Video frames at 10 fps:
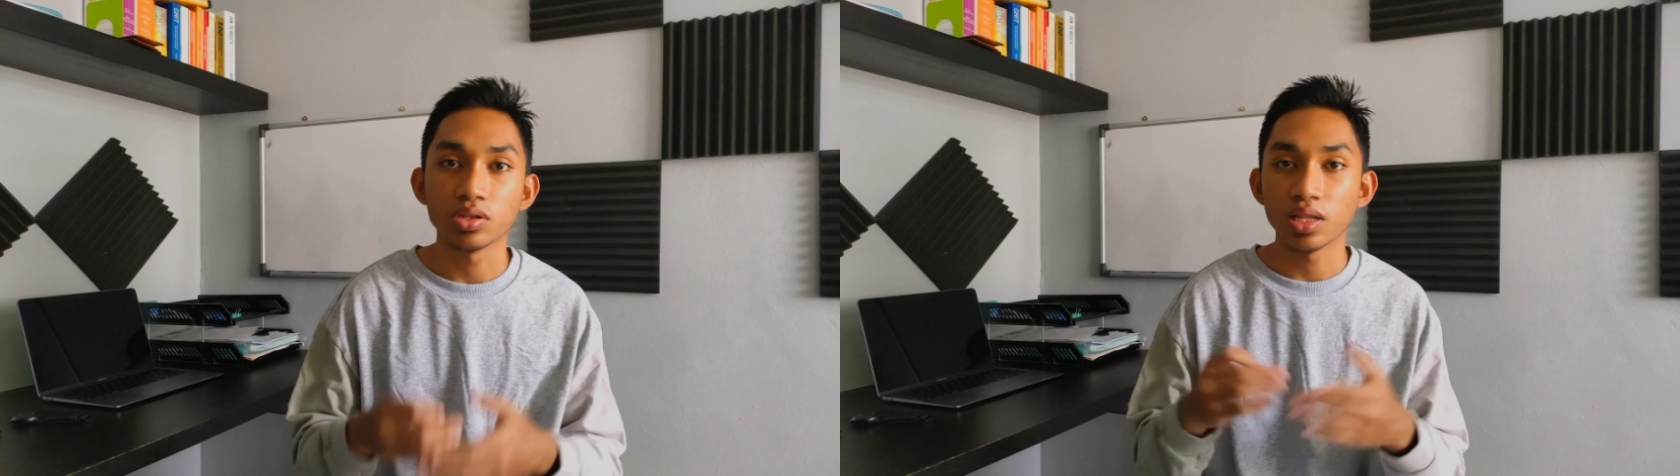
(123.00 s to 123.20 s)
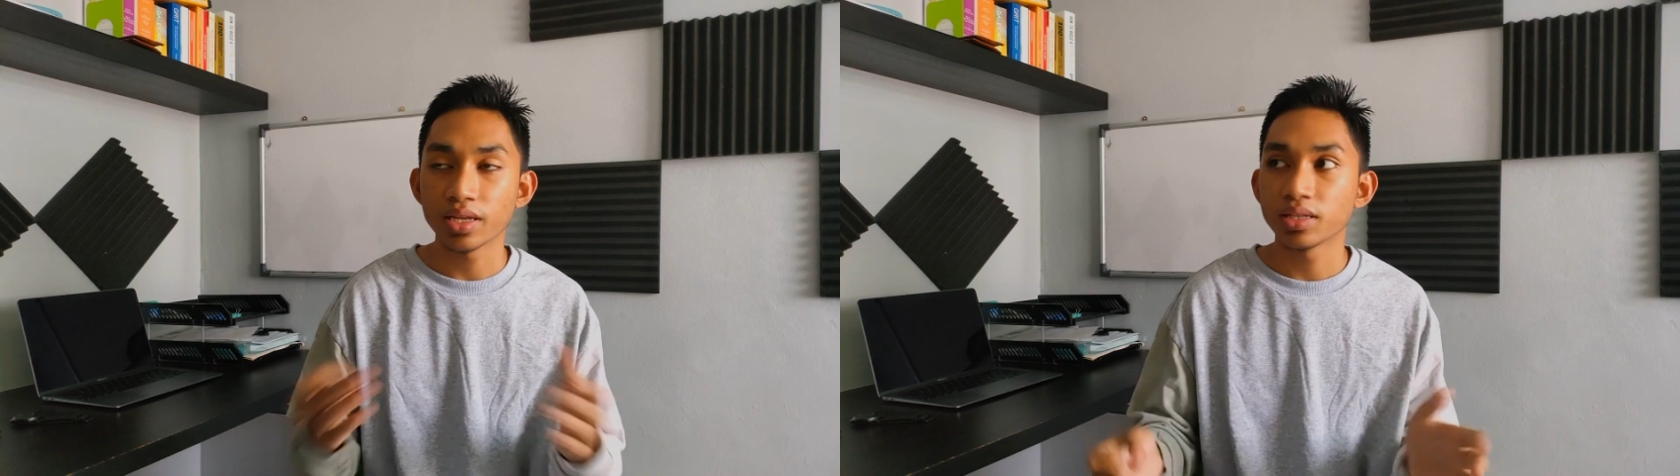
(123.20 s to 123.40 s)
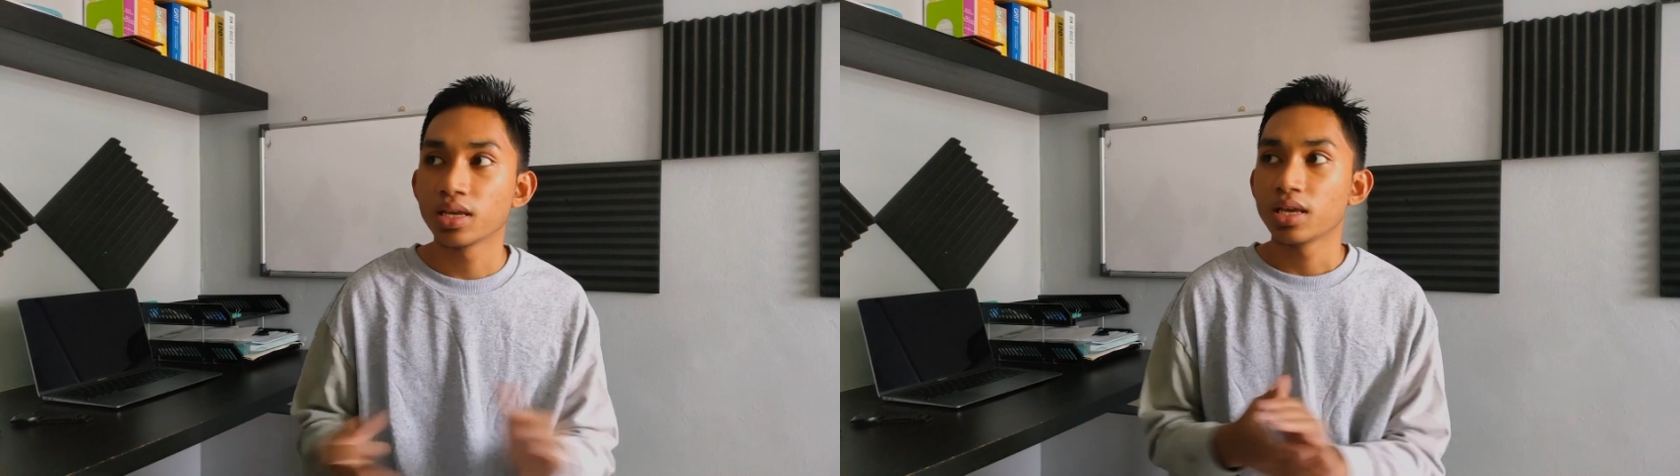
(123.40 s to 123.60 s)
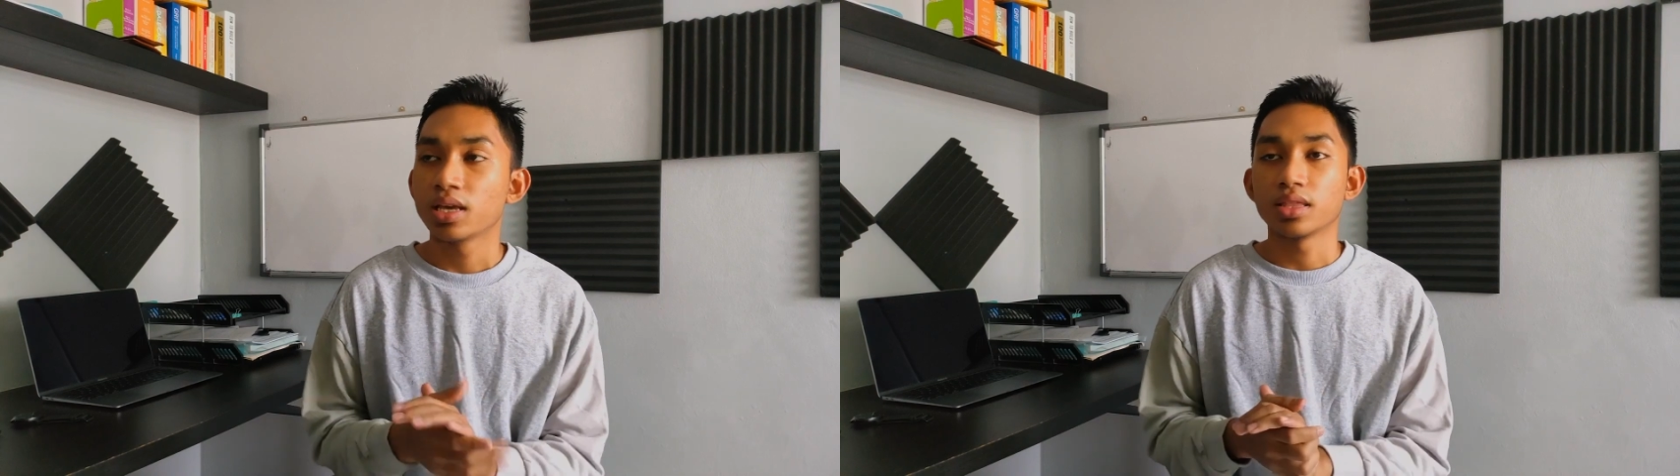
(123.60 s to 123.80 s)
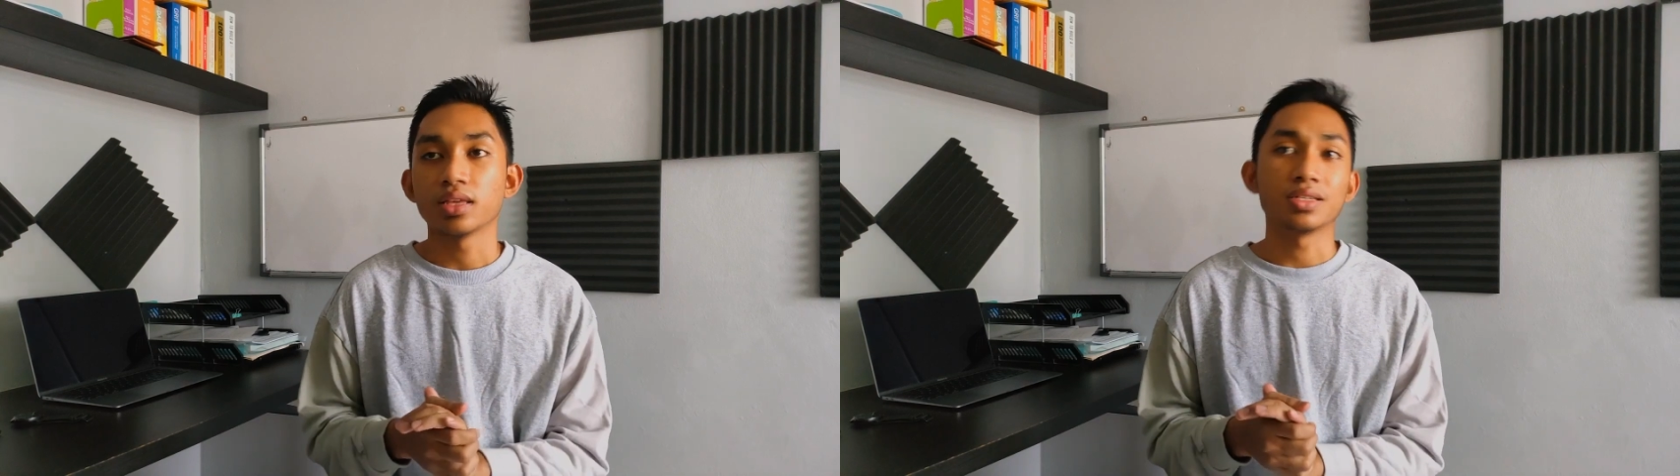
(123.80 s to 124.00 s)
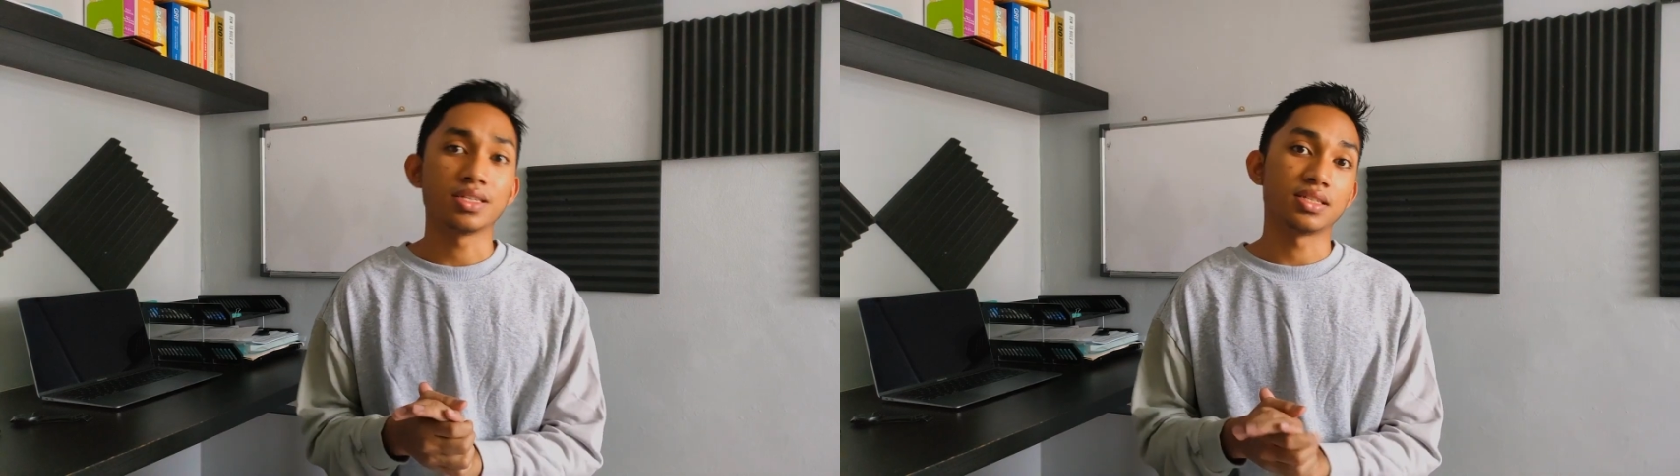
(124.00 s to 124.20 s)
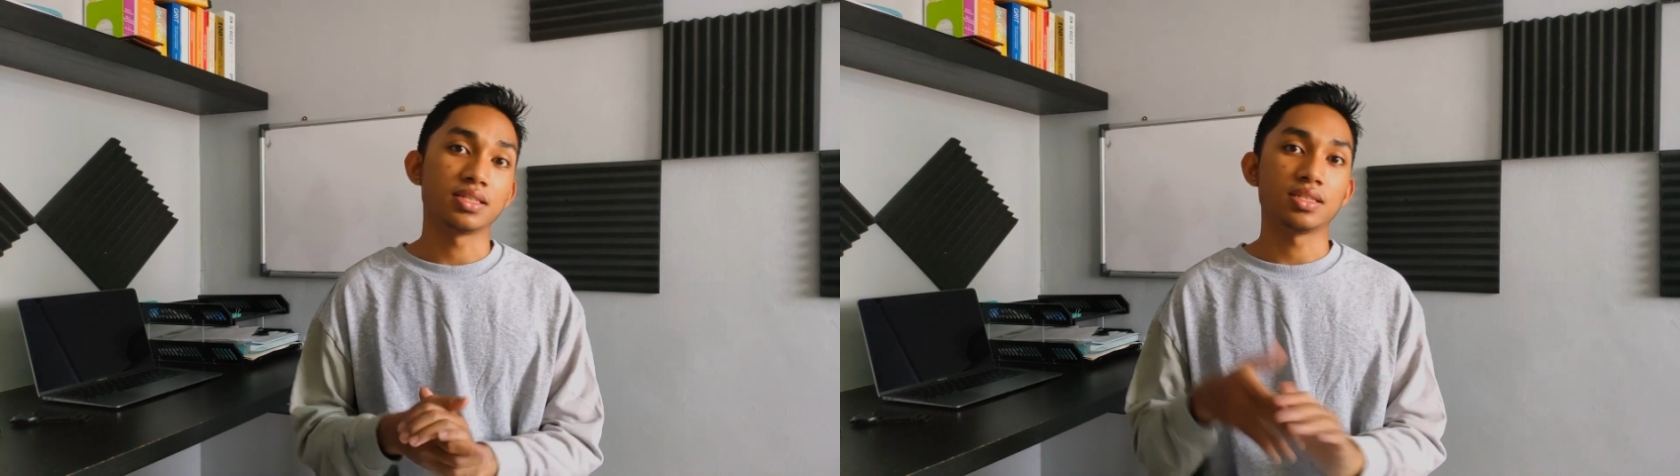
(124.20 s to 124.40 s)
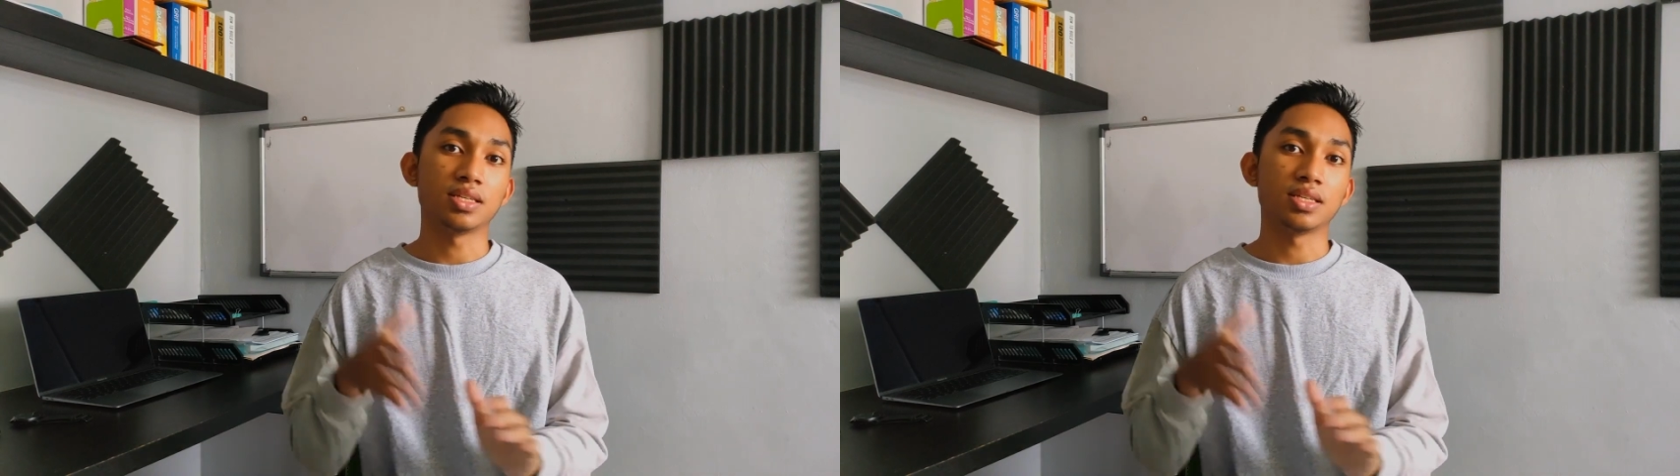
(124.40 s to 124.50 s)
online, then it is